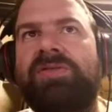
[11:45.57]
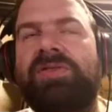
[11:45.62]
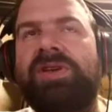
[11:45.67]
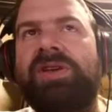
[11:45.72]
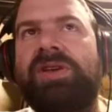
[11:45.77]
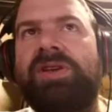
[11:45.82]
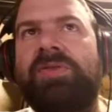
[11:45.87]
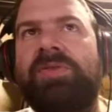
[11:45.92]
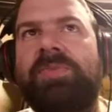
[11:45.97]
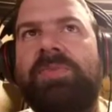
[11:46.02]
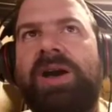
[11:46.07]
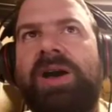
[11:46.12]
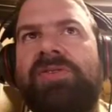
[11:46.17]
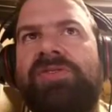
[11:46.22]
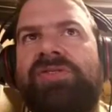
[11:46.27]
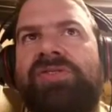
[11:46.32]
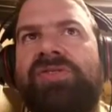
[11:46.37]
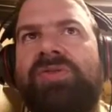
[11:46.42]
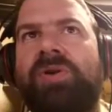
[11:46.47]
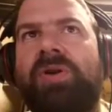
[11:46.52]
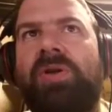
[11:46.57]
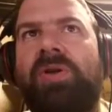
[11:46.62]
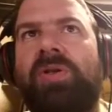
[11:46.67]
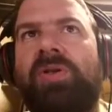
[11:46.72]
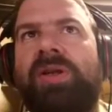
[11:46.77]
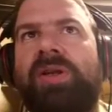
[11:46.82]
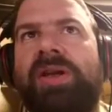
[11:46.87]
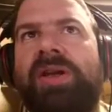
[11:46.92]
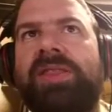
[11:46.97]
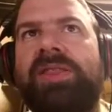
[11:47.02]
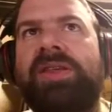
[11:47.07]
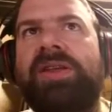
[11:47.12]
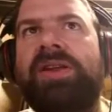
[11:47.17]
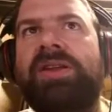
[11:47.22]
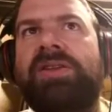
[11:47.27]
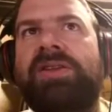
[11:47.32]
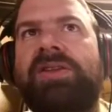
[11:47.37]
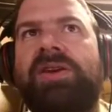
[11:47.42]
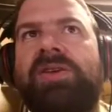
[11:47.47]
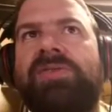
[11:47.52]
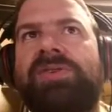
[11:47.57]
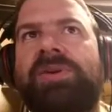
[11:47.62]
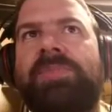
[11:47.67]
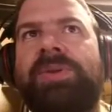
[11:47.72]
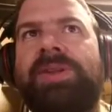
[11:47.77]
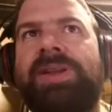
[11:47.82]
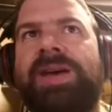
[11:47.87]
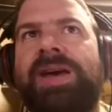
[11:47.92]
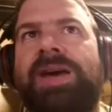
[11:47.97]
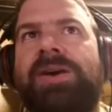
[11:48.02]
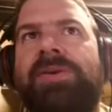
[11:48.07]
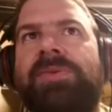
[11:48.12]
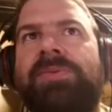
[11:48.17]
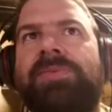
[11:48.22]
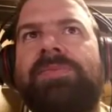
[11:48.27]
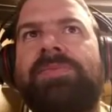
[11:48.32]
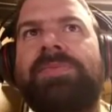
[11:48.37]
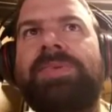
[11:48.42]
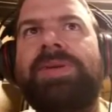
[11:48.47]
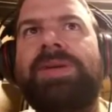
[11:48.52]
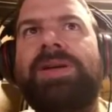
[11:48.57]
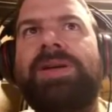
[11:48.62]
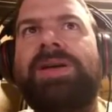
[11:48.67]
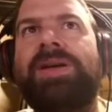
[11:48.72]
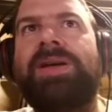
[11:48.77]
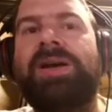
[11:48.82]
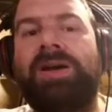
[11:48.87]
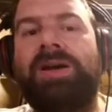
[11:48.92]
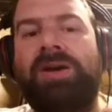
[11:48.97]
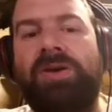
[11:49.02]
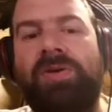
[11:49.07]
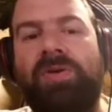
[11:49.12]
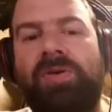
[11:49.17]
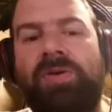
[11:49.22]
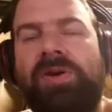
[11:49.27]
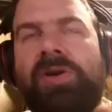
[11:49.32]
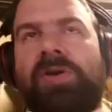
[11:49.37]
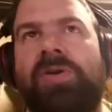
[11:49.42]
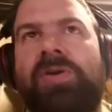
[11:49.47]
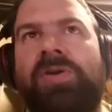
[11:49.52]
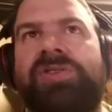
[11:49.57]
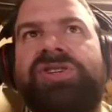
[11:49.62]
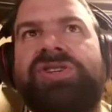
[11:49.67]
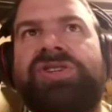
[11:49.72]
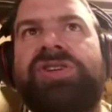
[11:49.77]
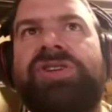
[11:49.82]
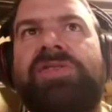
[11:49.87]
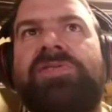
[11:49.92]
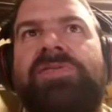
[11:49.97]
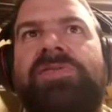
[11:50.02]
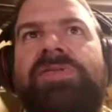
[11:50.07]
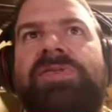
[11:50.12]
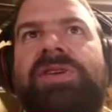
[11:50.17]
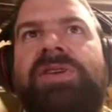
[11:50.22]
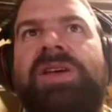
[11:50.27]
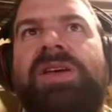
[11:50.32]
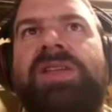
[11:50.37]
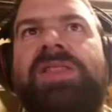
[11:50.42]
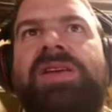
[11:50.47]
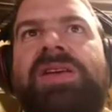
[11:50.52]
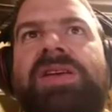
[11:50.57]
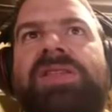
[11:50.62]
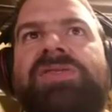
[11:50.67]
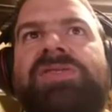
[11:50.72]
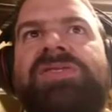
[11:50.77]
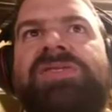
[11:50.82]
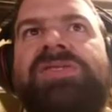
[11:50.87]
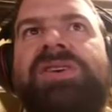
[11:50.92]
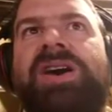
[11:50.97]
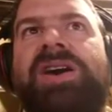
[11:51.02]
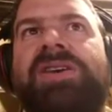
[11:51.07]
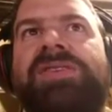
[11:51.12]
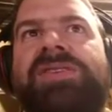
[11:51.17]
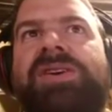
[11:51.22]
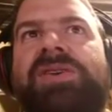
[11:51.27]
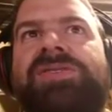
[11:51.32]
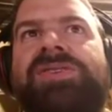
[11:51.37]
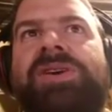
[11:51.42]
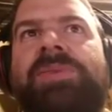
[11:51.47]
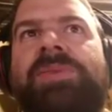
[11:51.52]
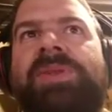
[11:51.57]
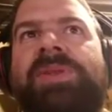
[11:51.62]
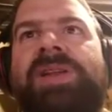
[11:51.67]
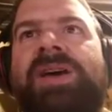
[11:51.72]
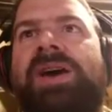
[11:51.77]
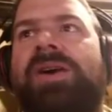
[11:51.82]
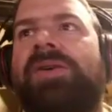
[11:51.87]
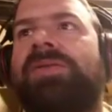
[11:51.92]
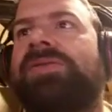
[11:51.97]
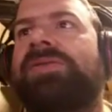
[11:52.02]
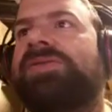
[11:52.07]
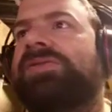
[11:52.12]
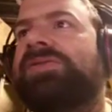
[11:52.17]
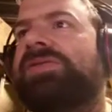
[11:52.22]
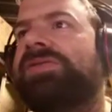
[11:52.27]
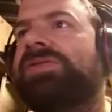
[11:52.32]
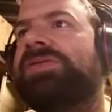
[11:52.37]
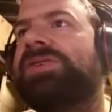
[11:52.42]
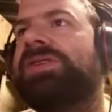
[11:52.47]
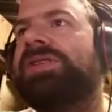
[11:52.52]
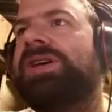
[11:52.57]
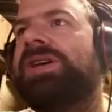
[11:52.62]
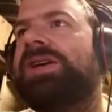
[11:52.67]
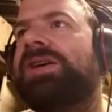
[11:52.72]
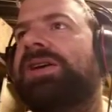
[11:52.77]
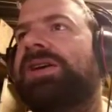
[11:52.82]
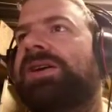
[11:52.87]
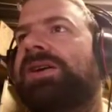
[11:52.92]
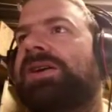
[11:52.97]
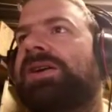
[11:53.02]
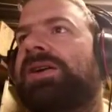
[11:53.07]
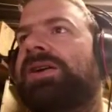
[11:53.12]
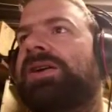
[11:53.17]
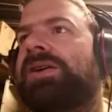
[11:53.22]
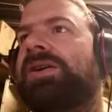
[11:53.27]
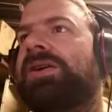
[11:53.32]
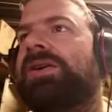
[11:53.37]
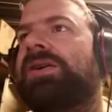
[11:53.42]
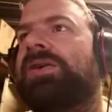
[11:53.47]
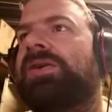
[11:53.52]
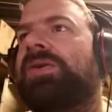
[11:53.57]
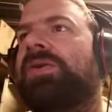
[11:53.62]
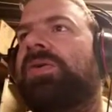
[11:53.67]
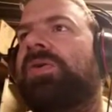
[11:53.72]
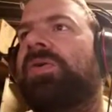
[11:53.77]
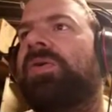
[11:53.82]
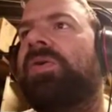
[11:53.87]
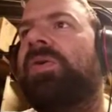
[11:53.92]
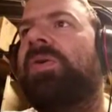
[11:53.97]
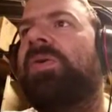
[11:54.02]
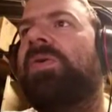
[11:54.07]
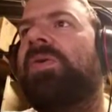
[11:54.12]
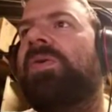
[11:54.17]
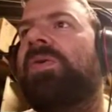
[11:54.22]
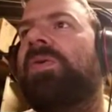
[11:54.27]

your mouse scroll, and then it goes up and down. Or you hold shift, and then your size goes up and down. So see there? Oh.